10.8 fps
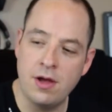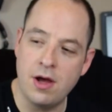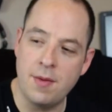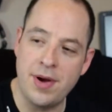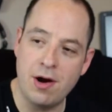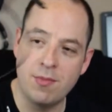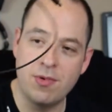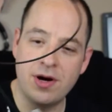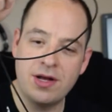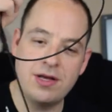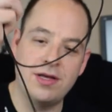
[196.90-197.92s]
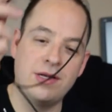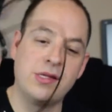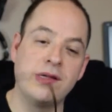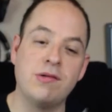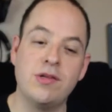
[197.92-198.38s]
power brick and a
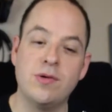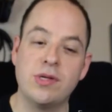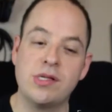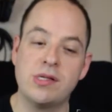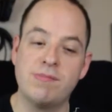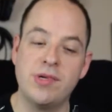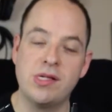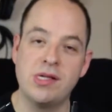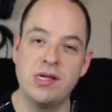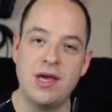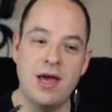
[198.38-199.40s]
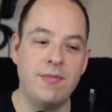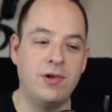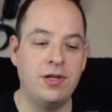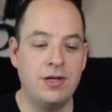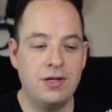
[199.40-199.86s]
single USB-C
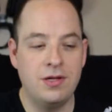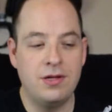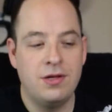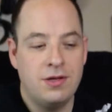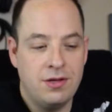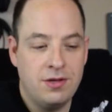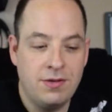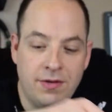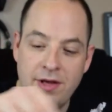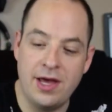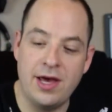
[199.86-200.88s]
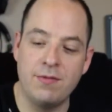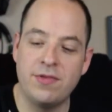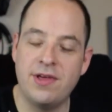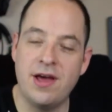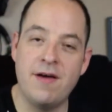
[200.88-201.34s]
cable, and with
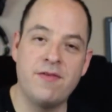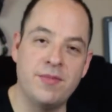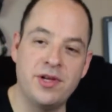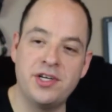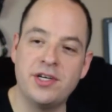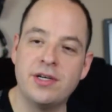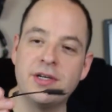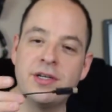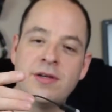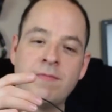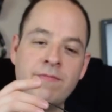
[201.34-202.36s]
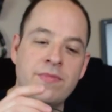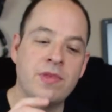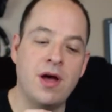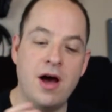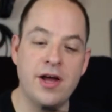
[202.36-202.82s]
the aforementioned
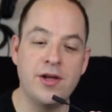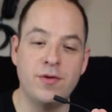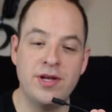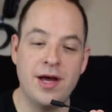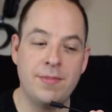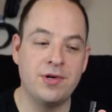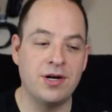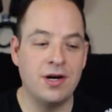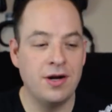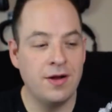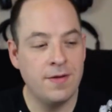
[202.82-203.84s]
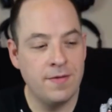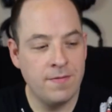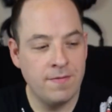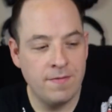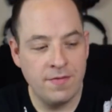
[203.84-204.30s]
audio adapter,
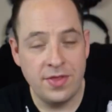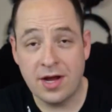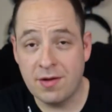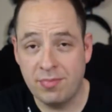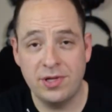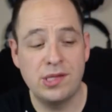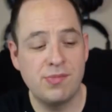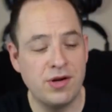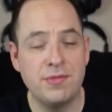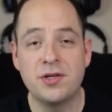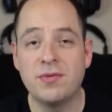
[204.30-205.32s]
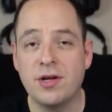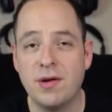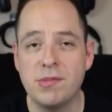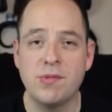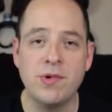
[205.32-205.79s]
that completes pretty much what
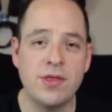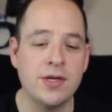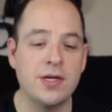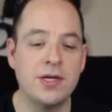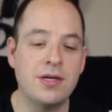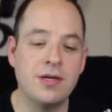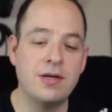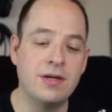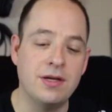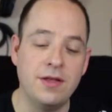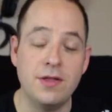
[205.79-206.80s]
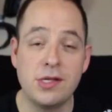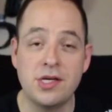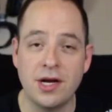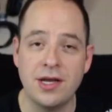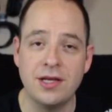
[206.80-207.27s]
comes with it in this
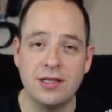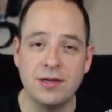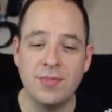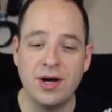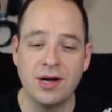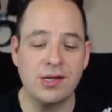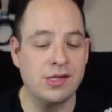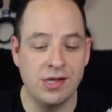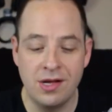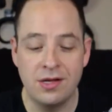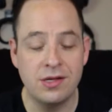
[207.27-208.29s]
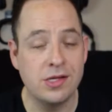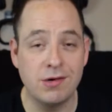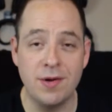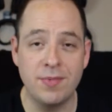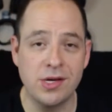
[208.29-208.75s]
gigantic box. It's
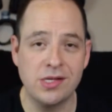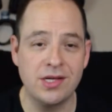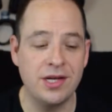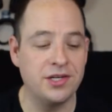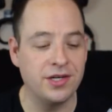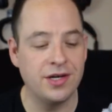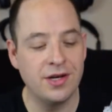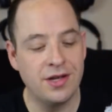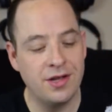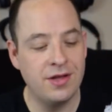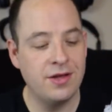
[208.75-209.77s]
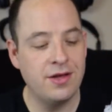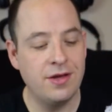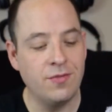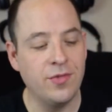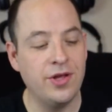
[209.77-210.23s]
great presentation.
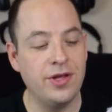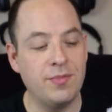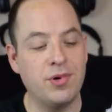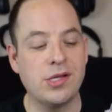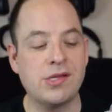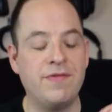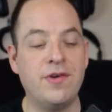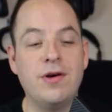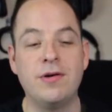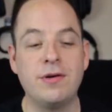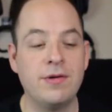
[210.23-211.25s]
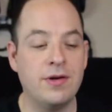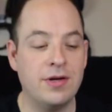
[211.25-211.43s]
Really impressive phone.